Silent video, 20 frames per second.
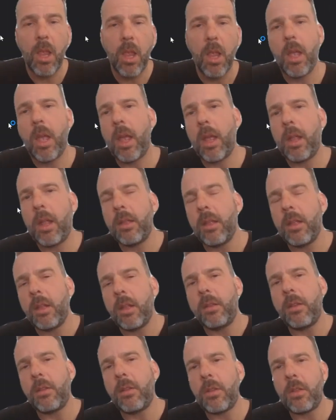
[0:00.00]
And
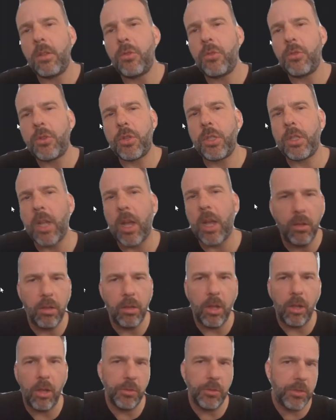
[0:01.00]
the solution
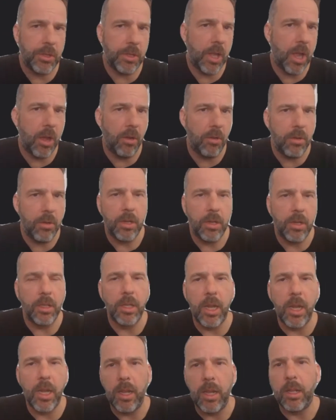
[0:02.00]
downloads now
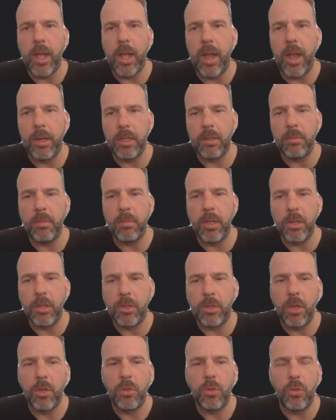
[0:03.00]
the item
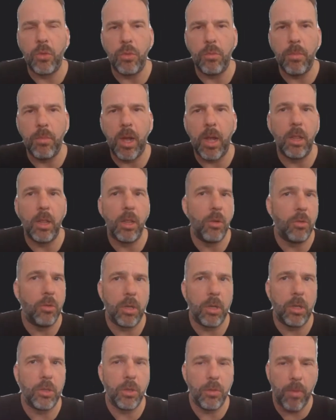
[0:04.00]
list to my
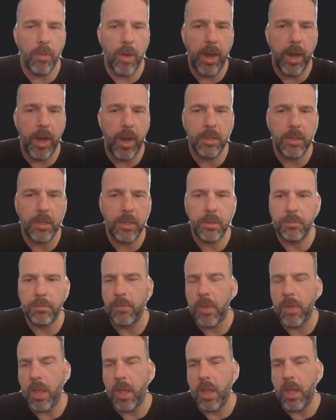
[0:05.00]
local device,
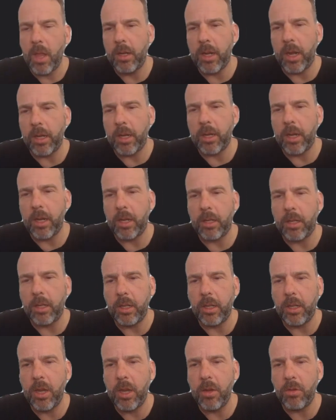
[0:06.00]
and I can
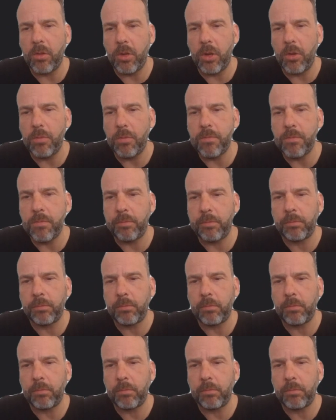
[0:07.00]
click here on Open.